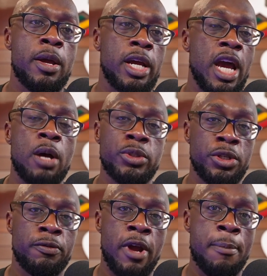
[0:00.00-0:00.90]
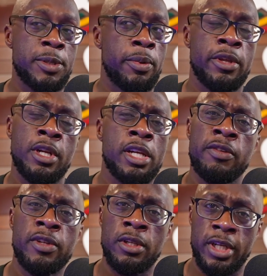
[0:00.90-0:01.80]
count your reps, but they're not
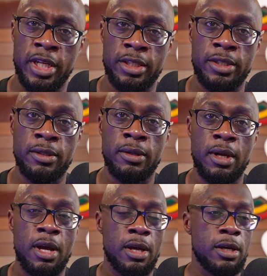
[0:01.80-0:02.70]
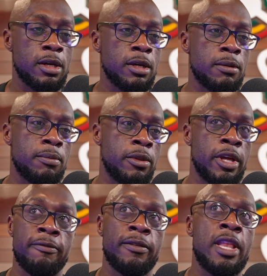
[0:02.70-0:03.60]
even looking at you.
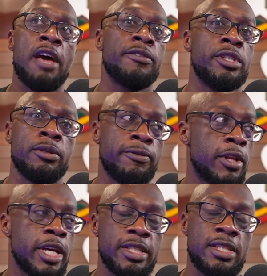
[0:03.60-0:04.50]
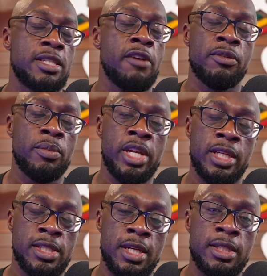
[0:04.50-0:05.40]
They've left you for like 7
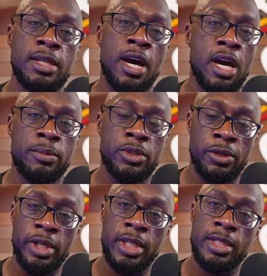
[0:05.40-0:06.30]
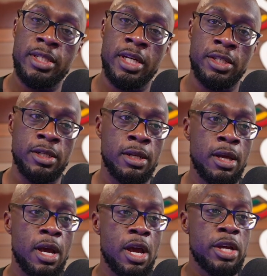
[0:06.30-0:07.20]
minutes at a time during your session.
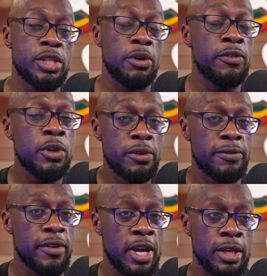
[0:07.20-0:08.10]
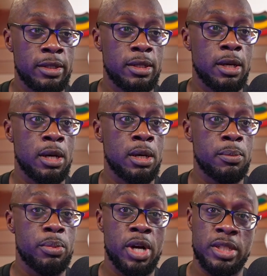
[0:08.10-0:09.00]
So if you can find a
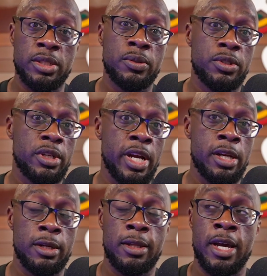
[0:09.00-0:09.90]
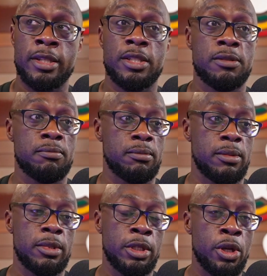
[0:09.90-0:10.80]
personal trainer that's,
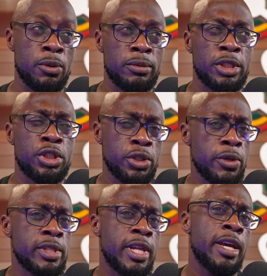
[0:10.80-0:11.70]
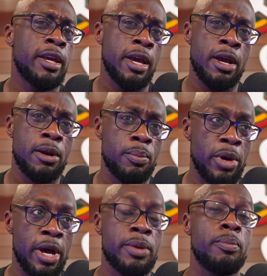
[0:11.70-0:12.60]
shows they care
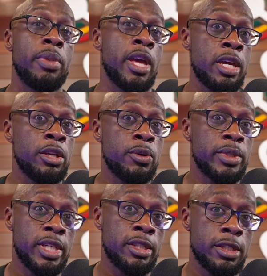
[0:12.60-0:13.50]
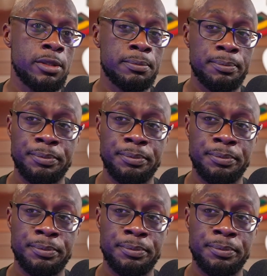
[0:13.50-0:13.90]
by paying you attention,